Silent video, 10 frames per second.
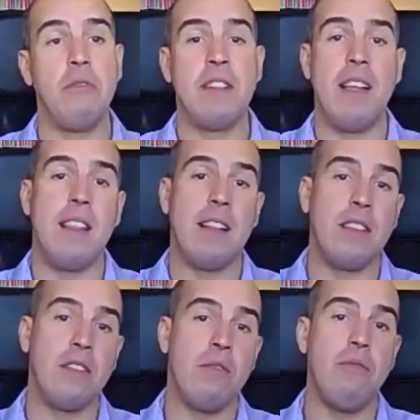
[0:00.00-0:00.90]
And I think the
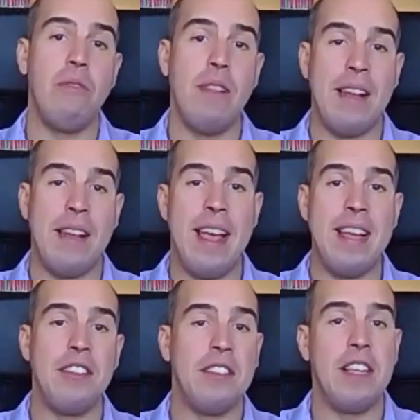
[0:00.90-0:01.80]
school and the
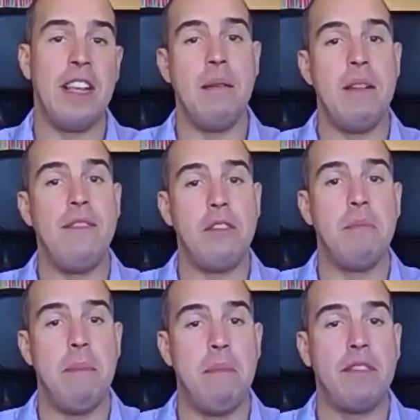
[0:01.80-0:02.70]
agency and the individual
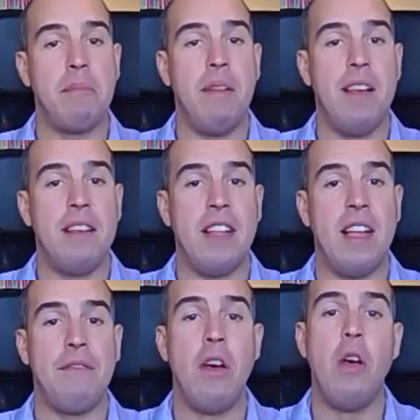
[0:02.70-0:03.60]
member of supply staff